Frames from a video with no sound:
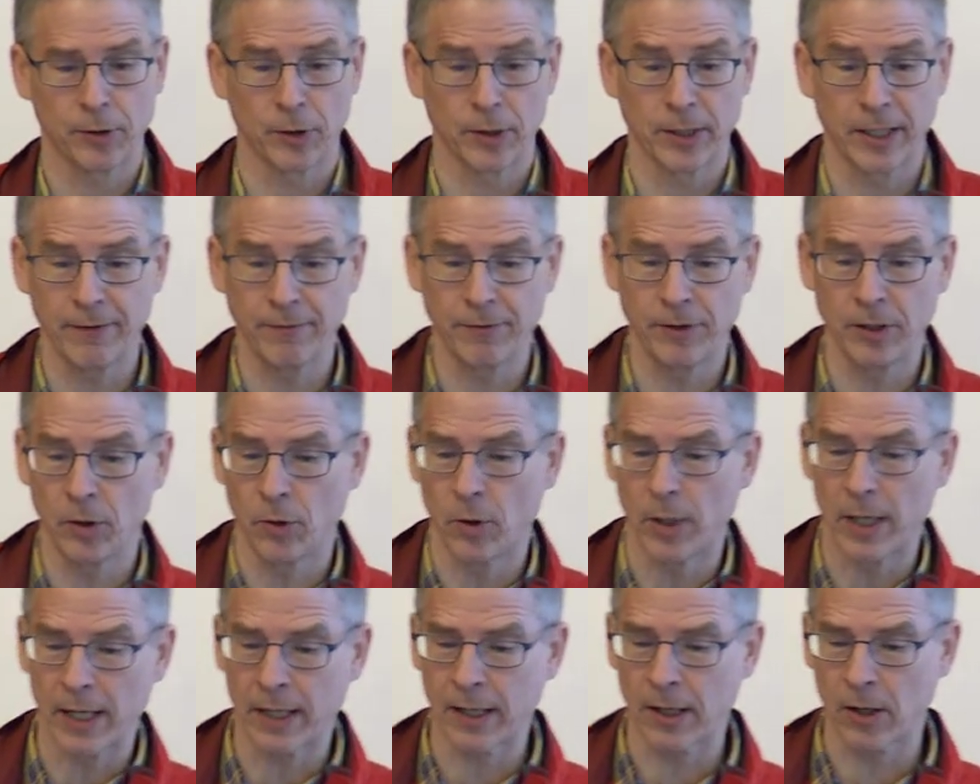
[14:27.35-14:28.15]
So it gives
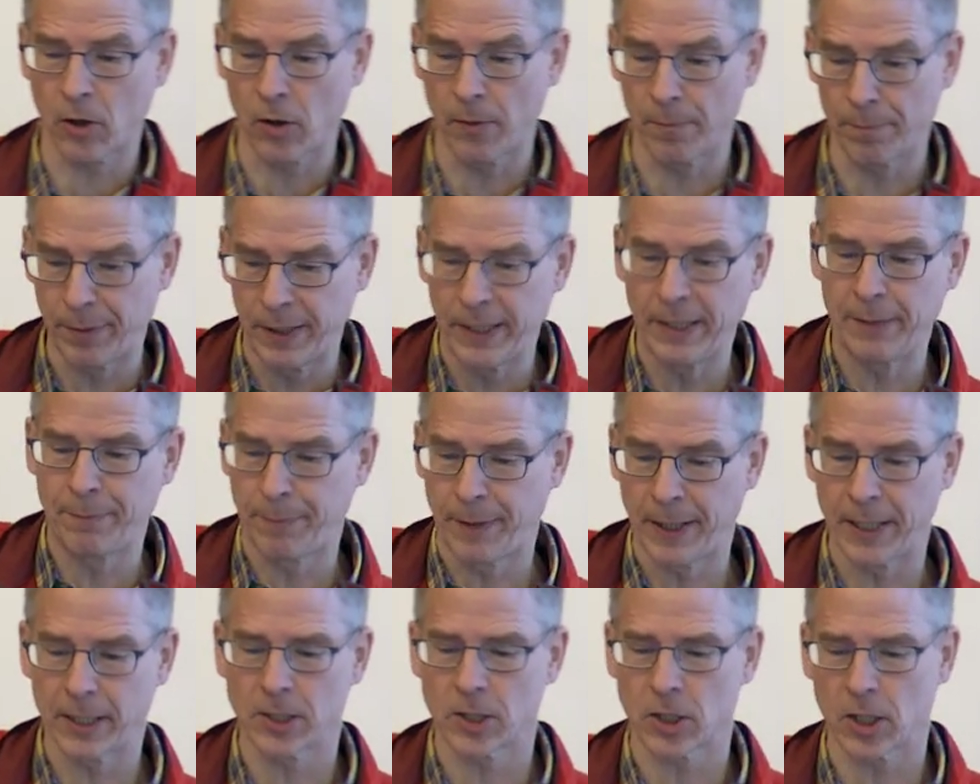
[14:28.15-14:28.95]
you a
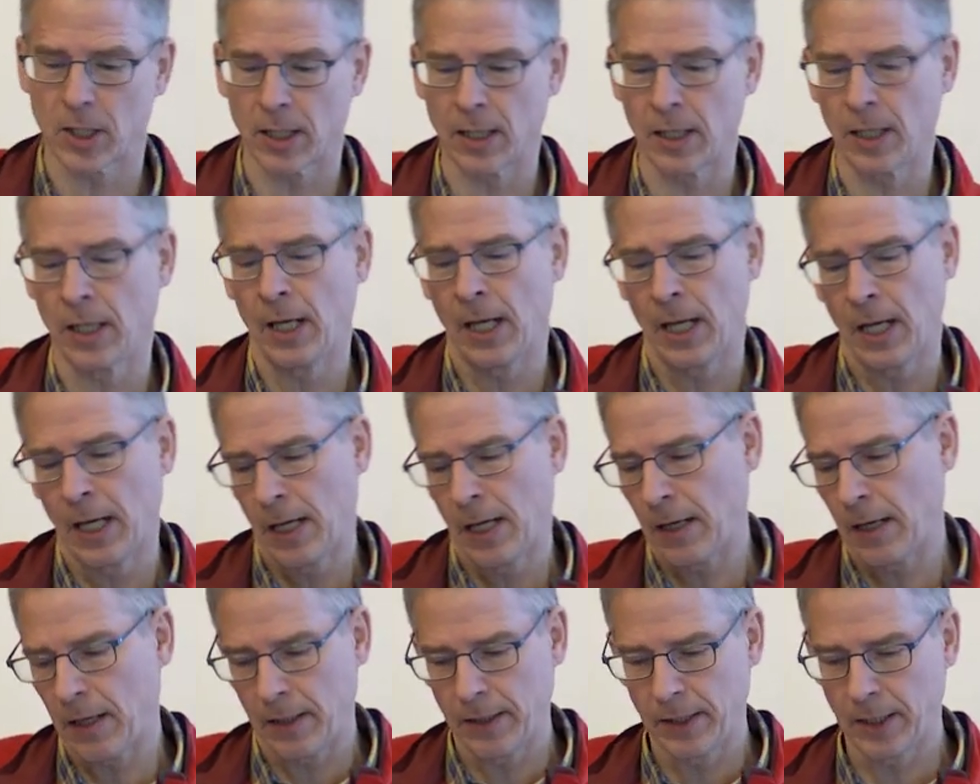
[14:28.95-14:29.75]
complete picture
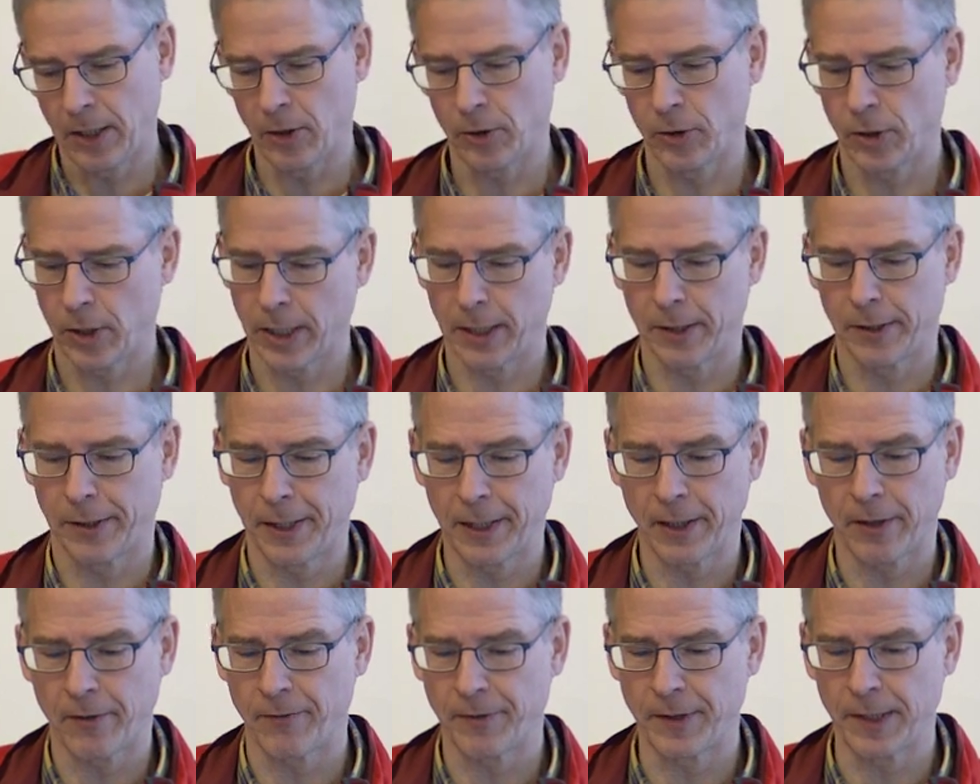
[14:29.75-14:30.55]
you know, you can
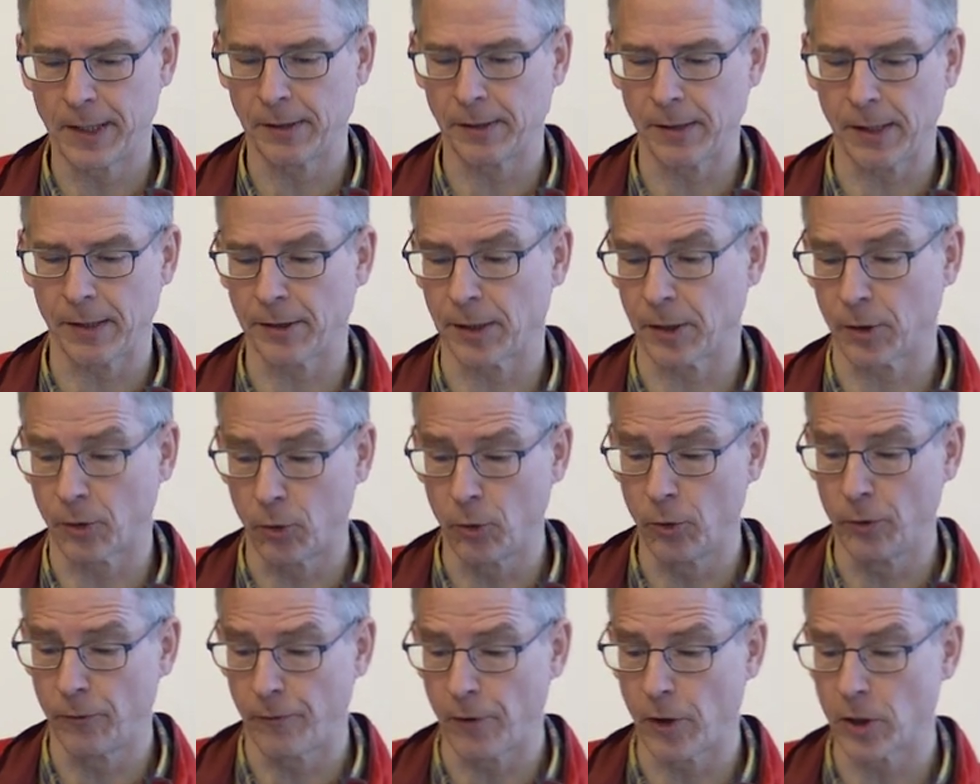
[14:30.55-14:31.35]
think of this as a
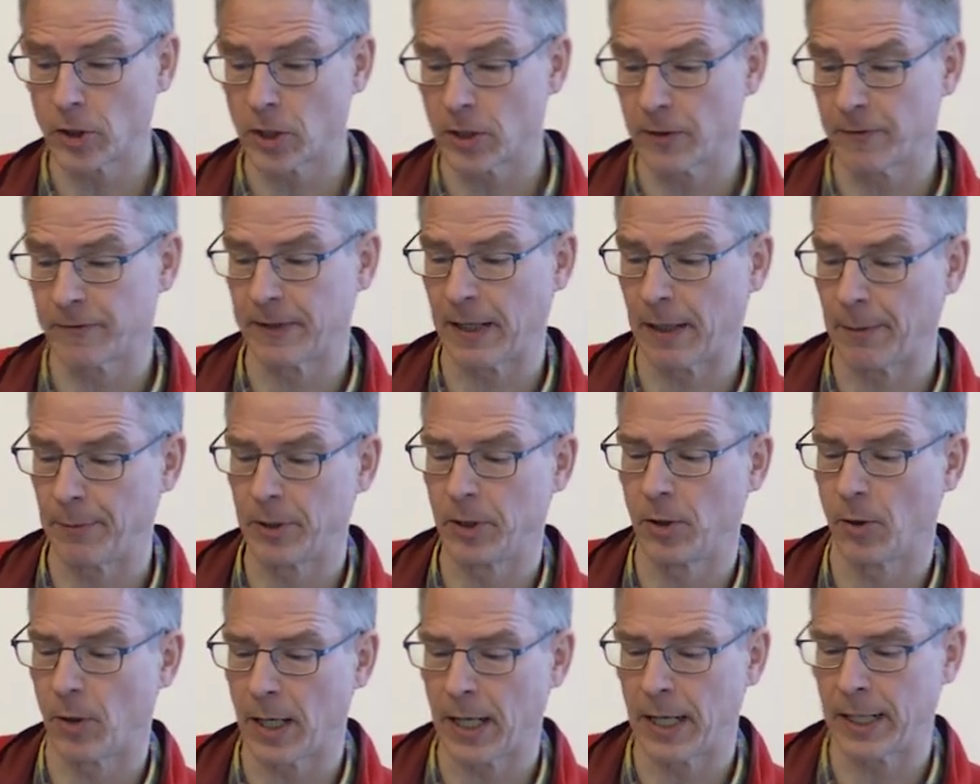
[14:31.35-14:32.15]
crude version of
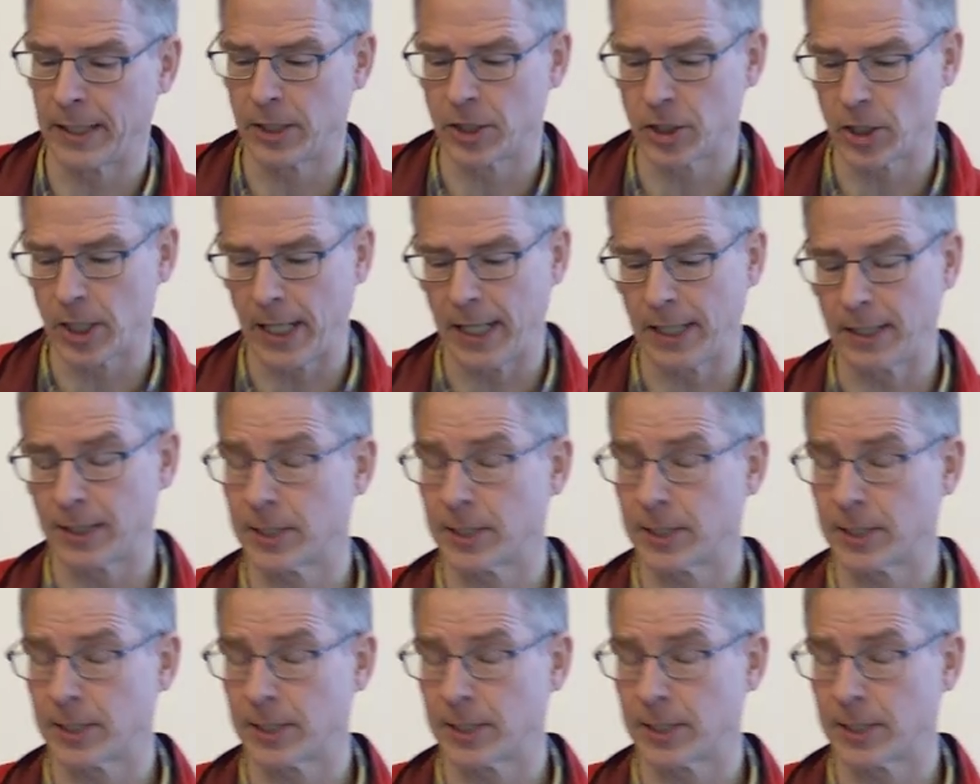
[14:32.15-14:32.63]
WIJ.